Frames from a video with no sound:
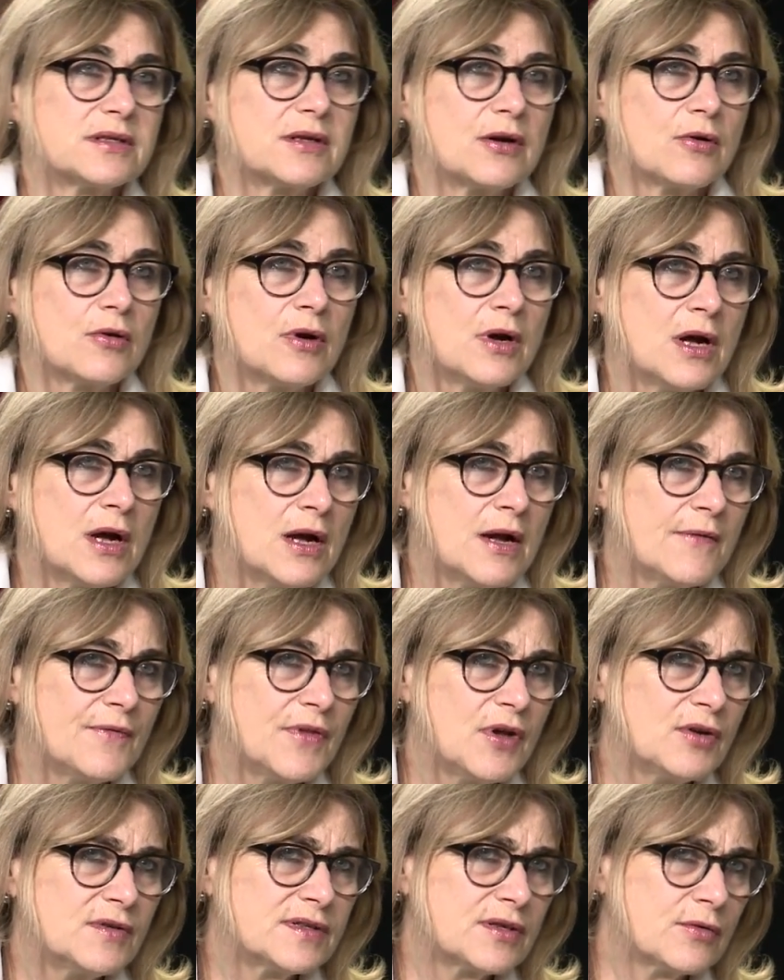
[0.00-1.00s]
So
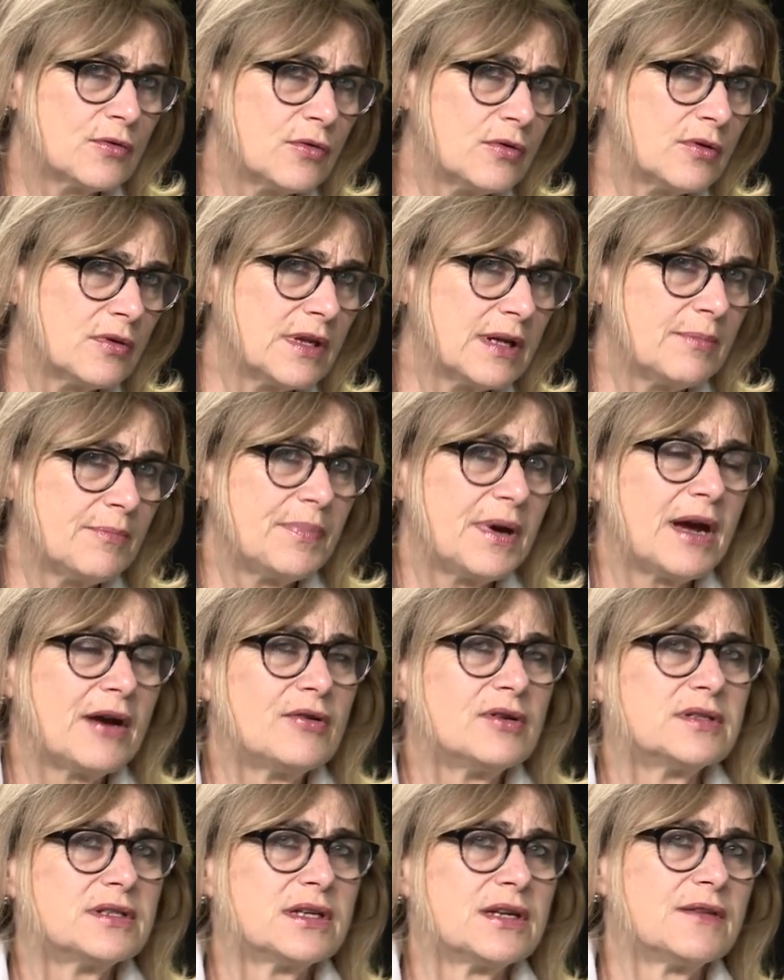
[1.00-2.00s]
those are all
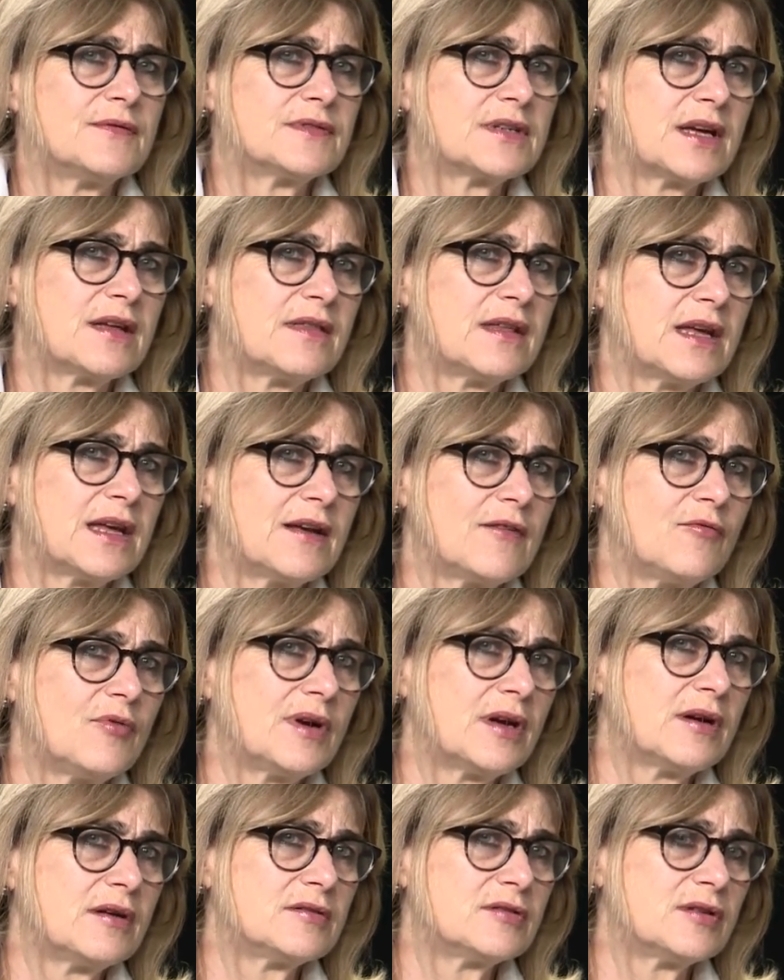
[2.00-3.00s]
imperatives, I think, if
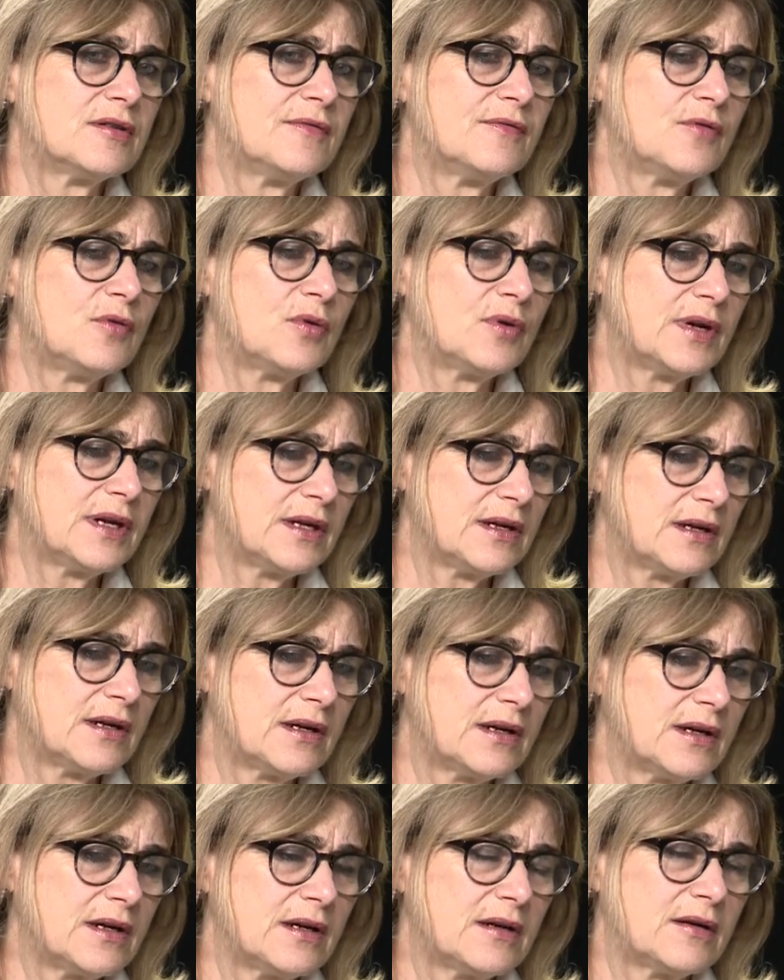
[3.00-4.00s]
we're going to avoid
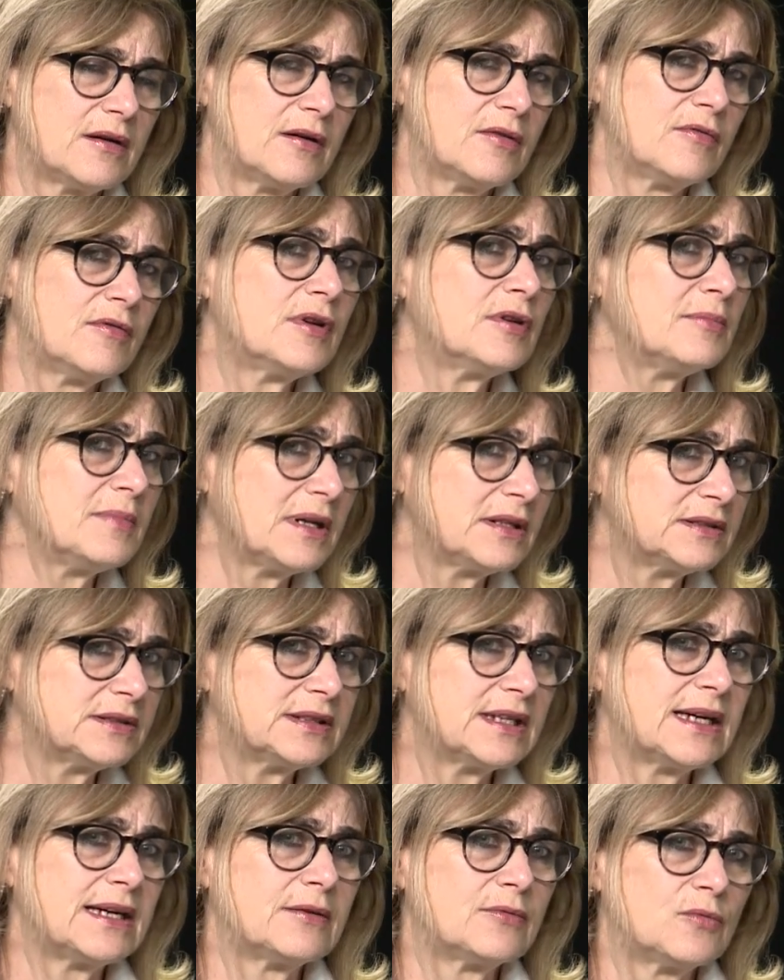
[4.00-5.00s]
a real
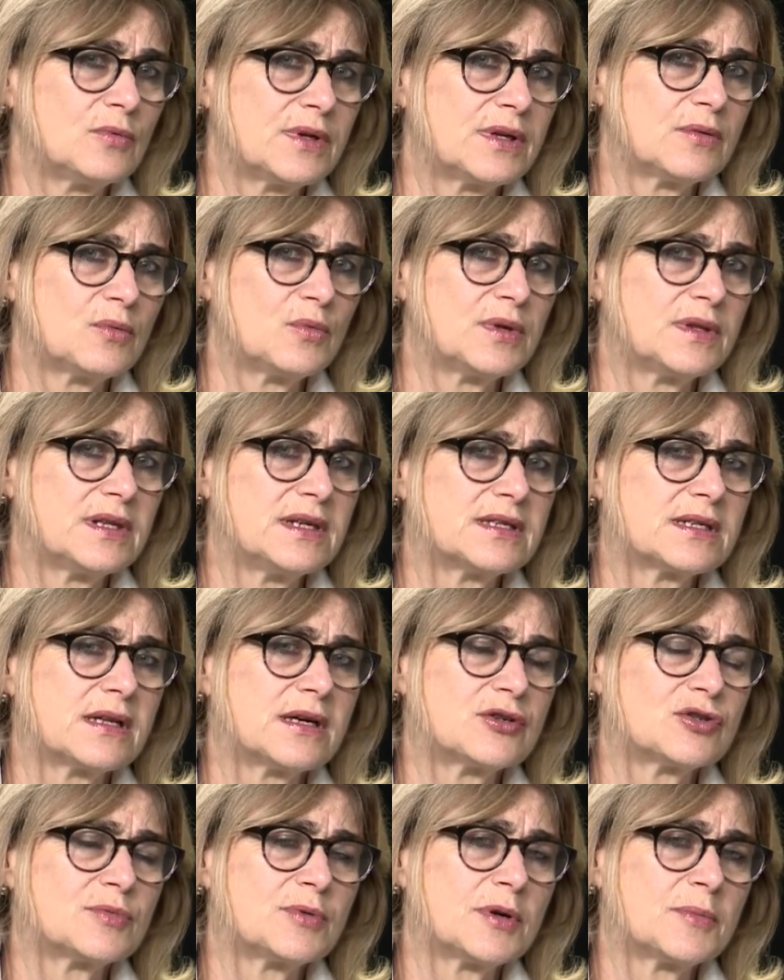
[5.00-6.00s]
meltdown with these
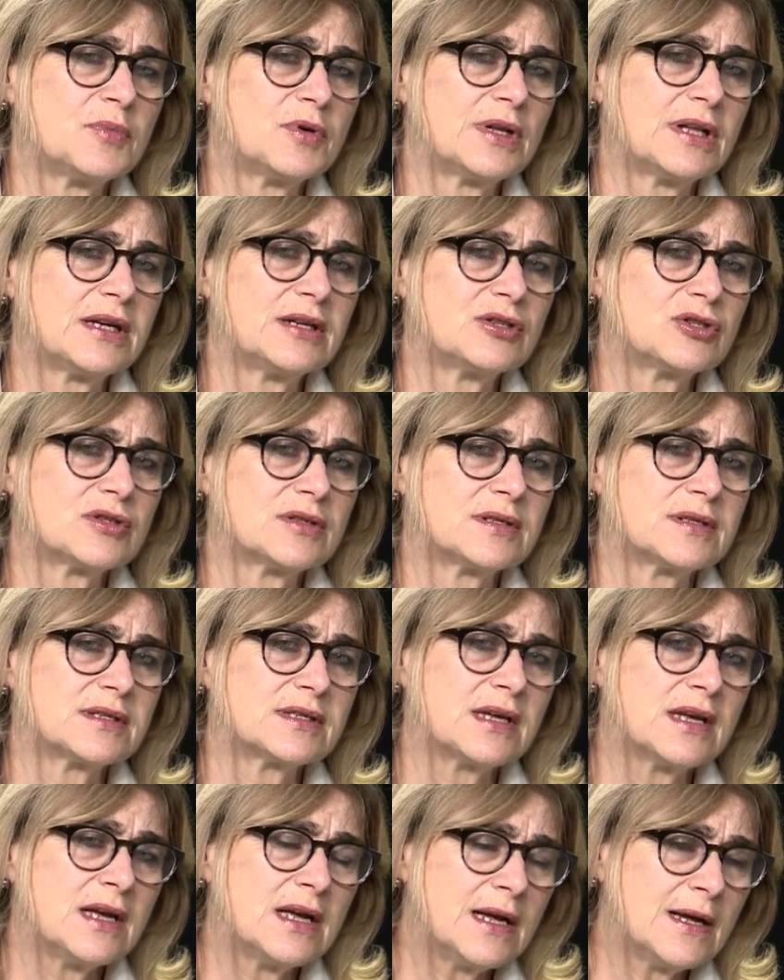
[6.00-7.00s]
large
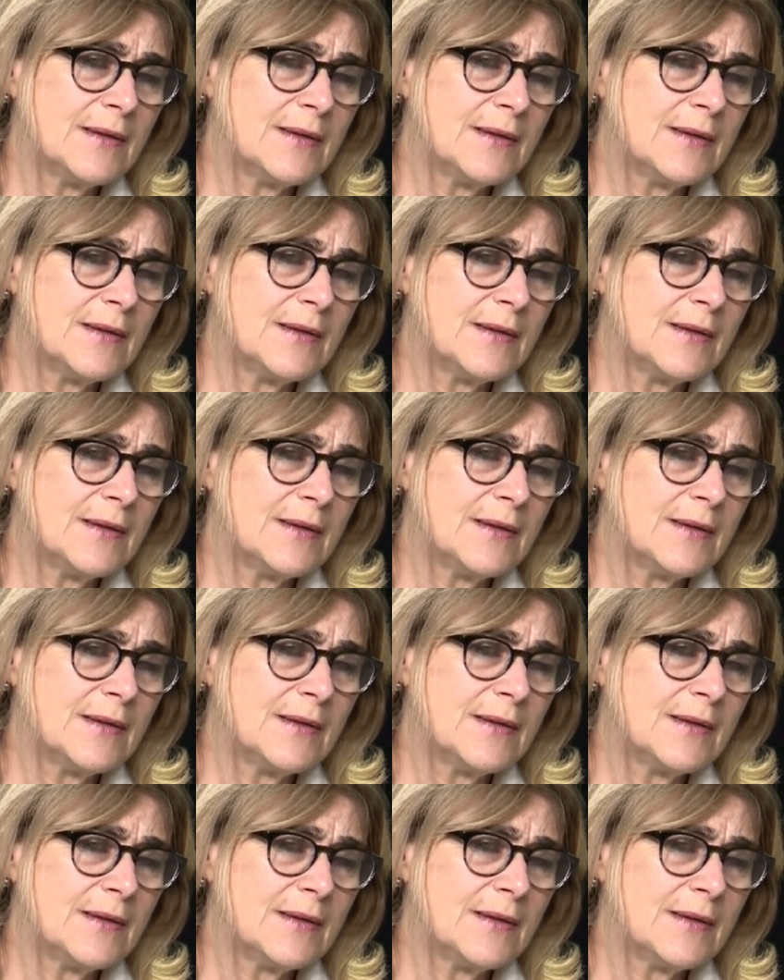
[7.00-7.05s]
populations.